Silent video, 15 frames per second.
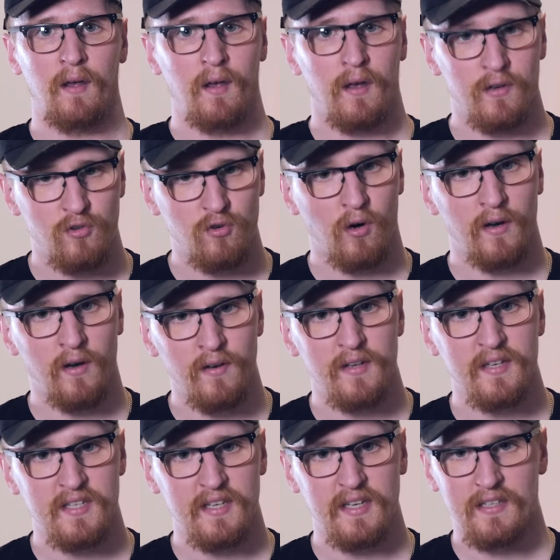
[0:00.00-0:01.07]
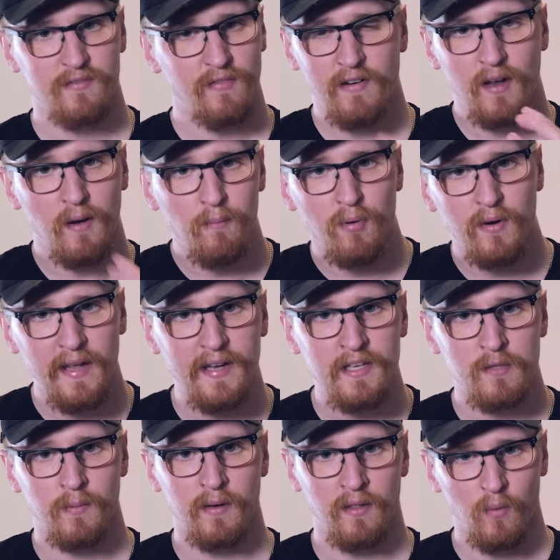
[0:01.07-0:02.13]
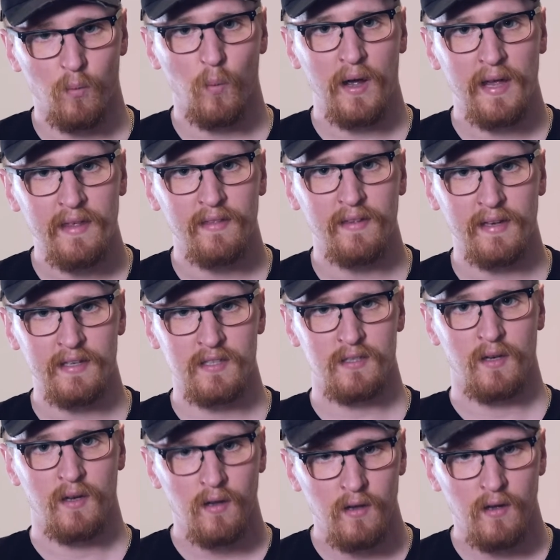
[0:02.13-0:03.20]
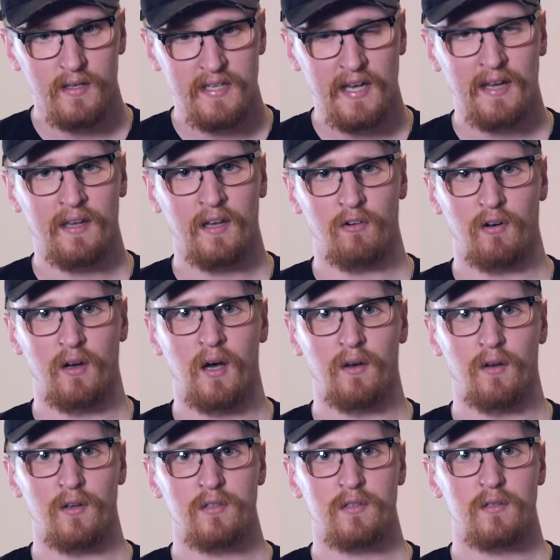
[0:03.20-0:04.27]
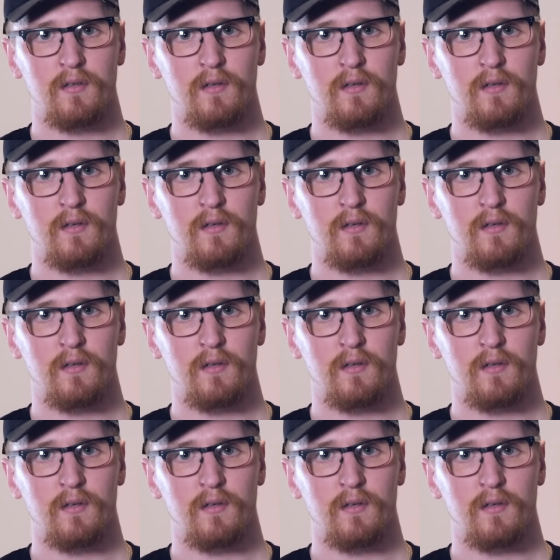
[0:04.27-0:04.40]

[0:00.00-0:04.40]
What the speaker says: and try and understand. It's very unpredictable in the way that he's attacking Granados.